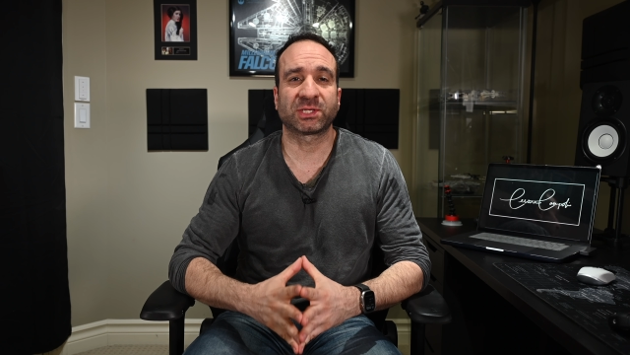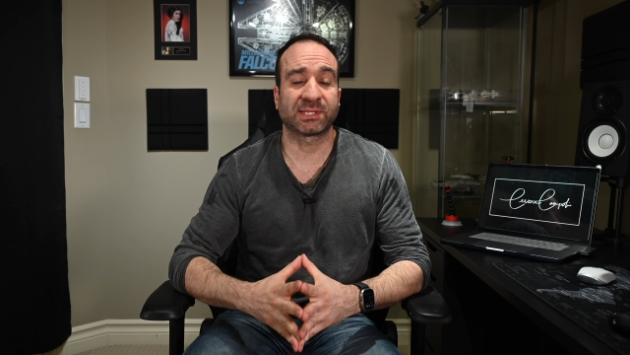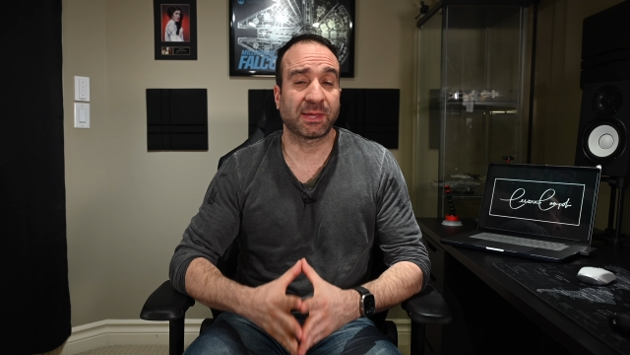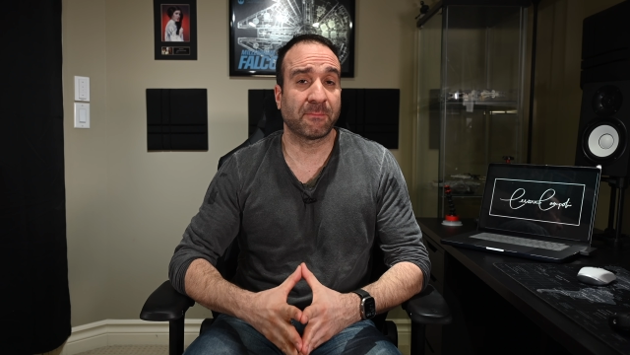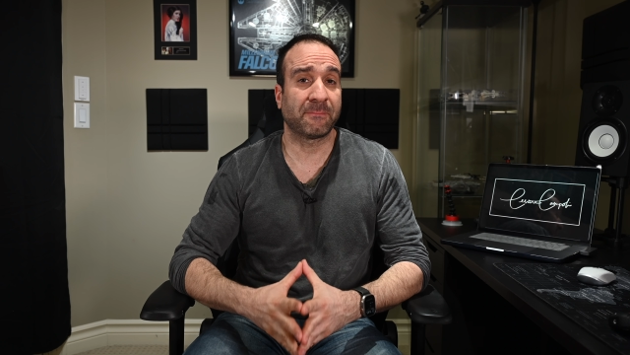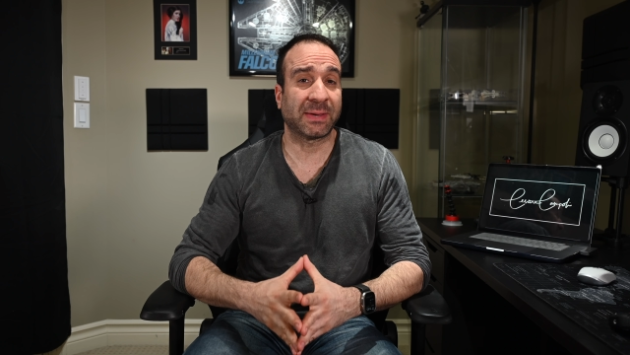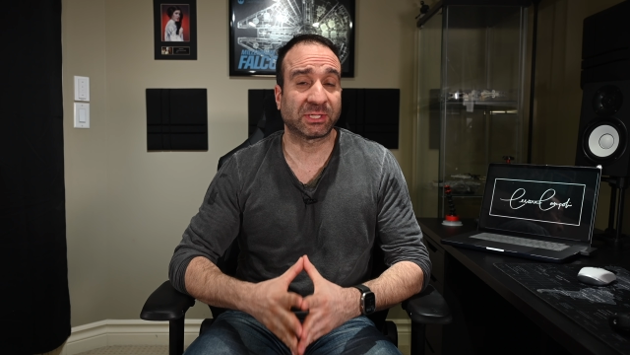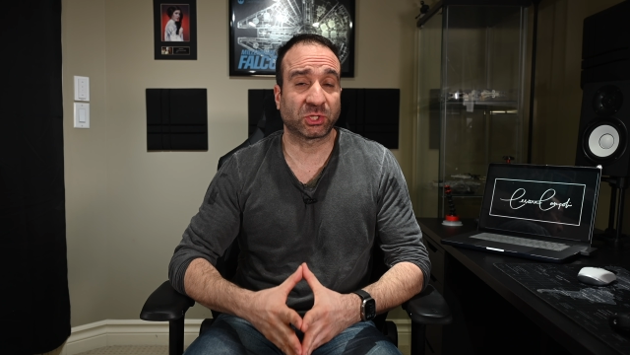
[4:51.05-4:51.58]

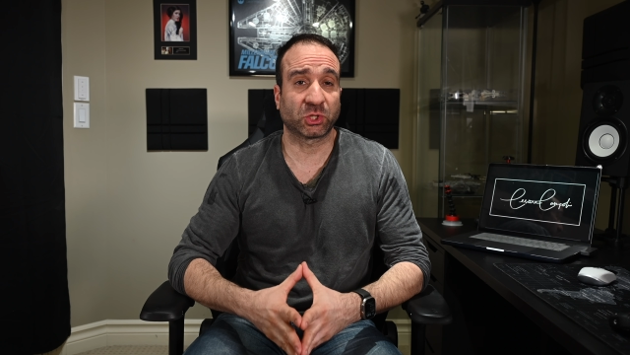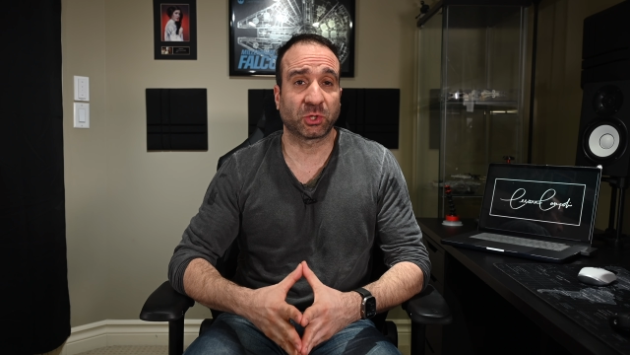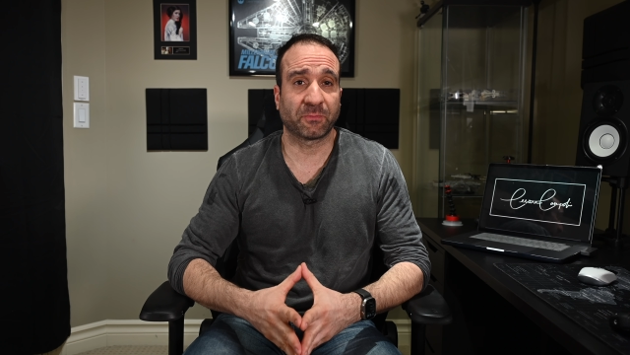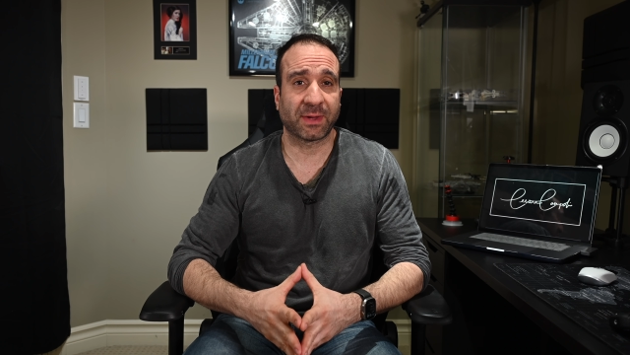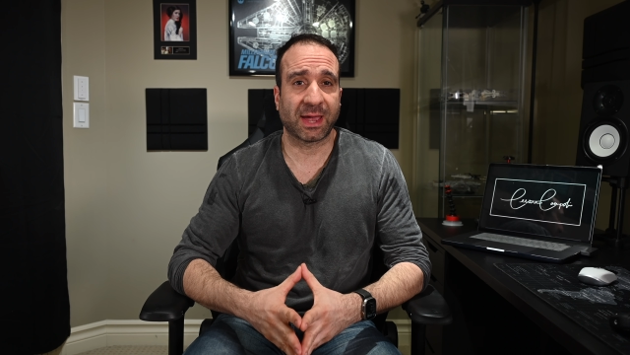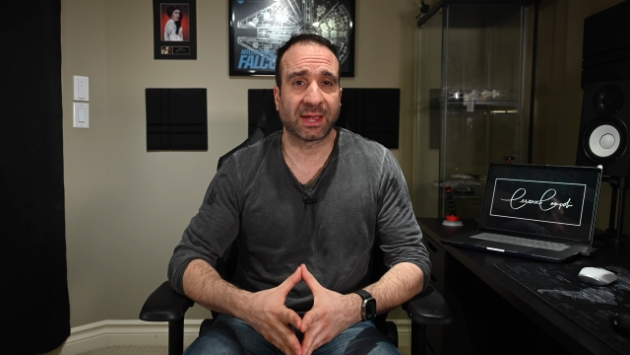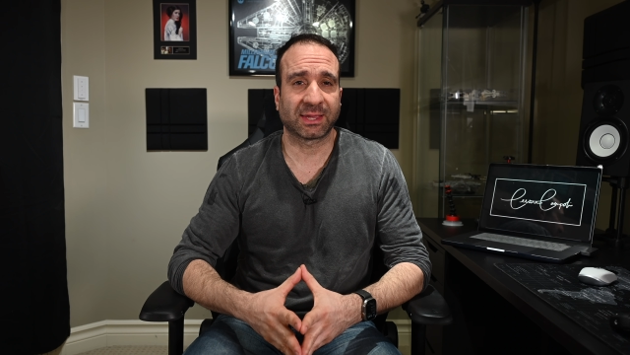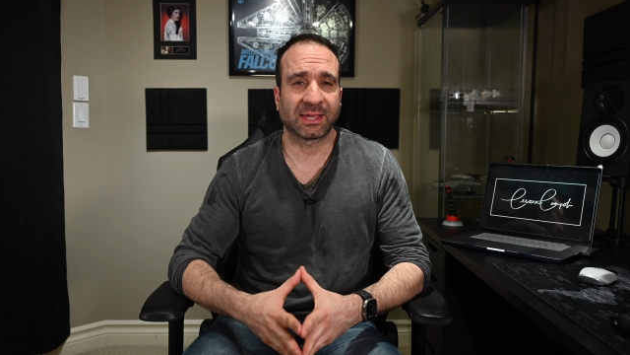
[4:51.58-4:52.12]
slim messenger
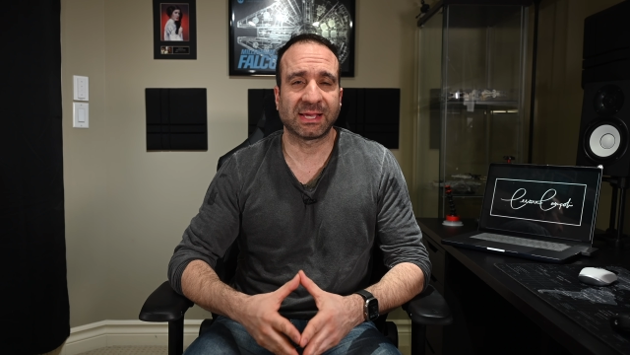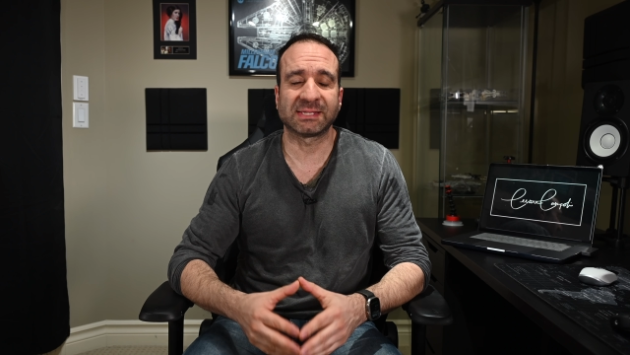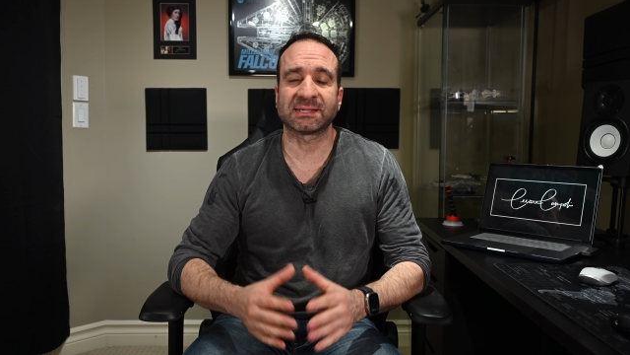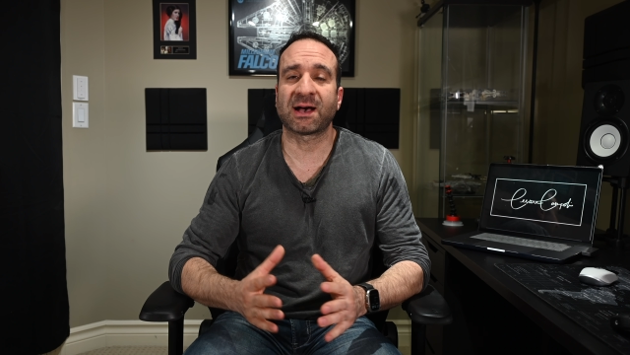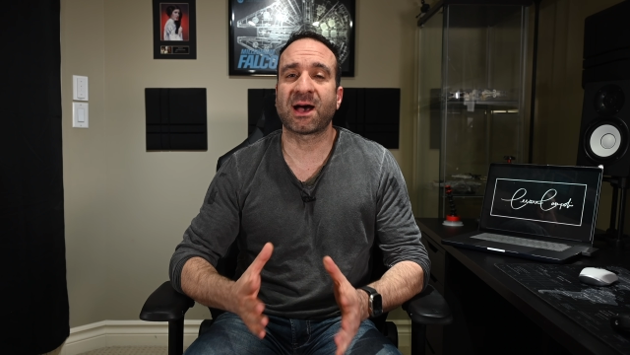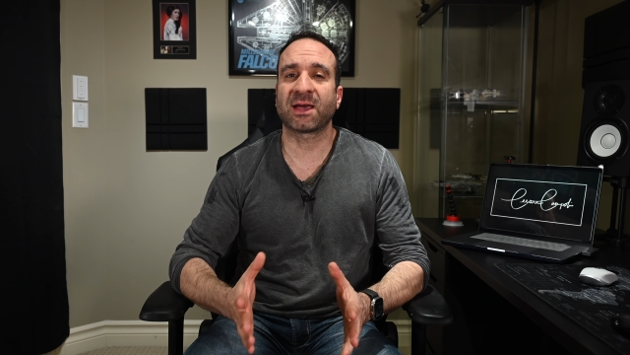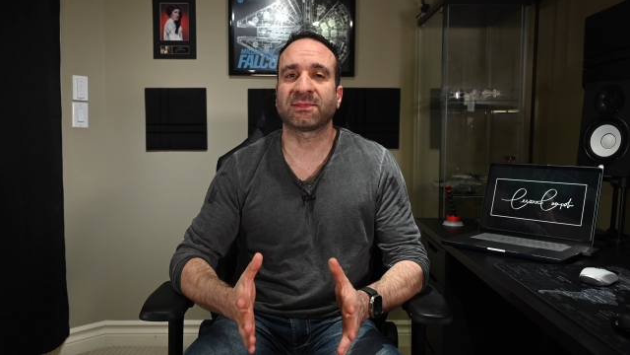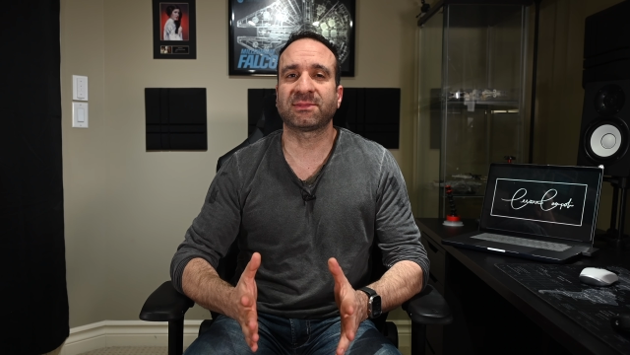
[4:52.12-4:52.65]
bag is,
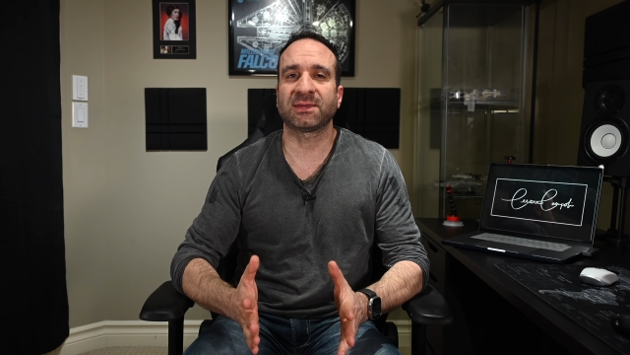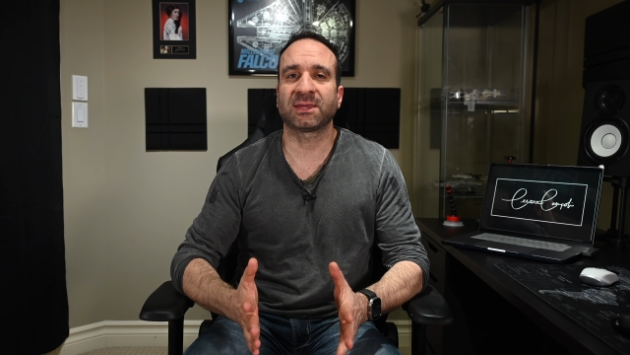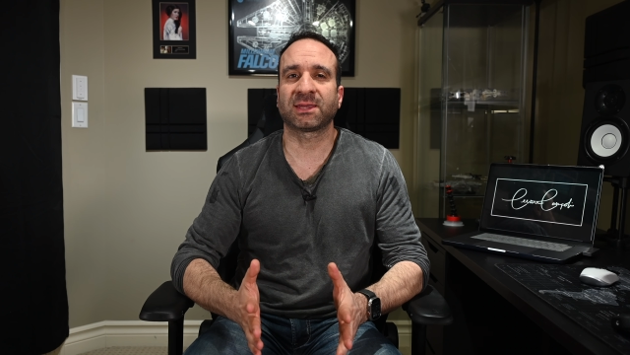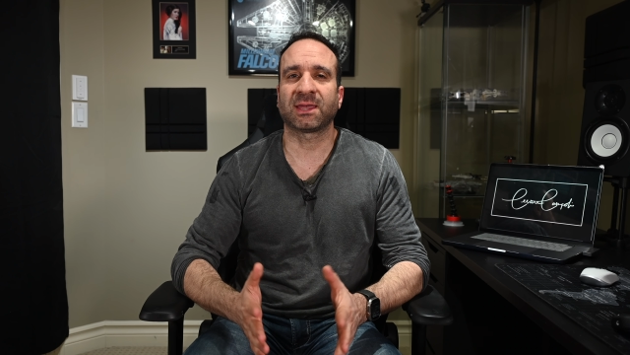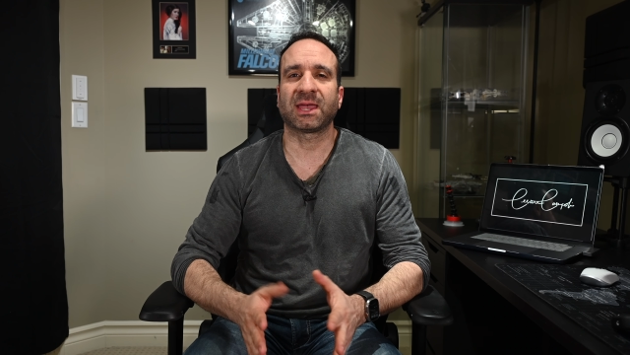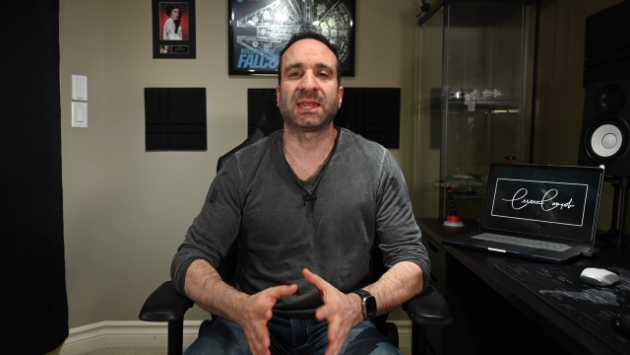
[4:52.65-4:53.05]
I think,